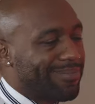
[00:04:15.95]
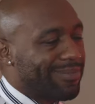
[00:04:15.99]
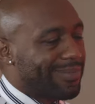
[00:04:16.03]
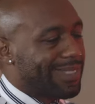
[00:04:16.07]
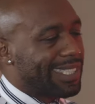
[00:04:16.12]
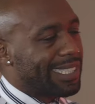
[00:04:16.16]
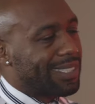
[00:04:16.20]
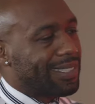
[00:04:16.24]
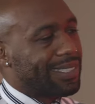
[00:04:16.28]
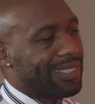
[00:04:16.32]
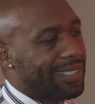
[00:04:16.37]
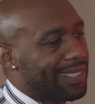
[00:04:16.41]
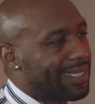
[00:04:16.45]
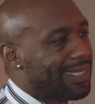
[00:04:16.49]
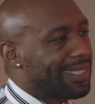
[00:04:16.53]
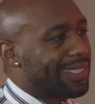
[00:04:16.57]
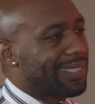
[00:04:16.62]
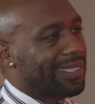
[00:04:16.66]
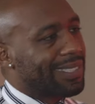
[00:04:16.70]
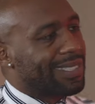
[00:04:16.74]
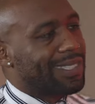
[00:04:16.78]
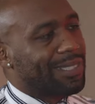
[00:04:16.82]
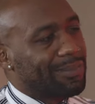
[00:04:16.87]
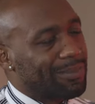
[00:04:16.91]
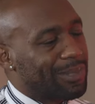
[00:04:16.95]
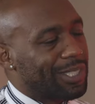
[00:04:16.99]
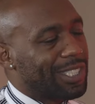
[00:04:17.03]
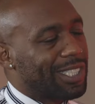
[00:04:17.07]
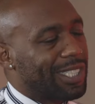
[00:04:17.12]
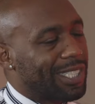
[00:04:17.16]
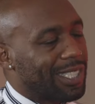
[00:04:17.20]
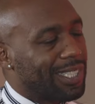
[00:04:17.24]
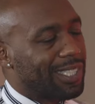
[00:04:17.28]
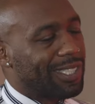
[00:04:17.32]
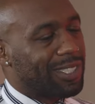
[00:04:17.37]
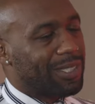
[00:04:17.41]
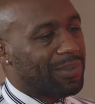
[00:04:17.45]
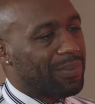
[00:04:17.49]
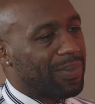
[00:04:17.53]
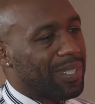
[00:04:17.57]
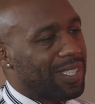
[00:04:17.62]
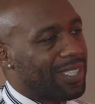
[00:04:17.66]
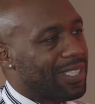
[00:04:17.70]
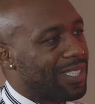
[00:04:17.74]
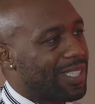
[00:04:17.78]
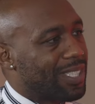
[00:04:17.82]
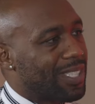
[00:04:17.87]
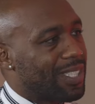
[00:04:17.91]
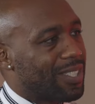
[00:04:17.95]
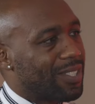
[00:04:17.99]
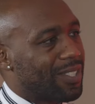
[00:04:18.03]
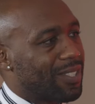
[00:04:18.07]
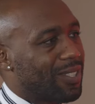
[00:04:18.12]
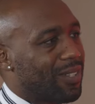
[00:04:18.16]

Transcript: I'm just getting into my steez.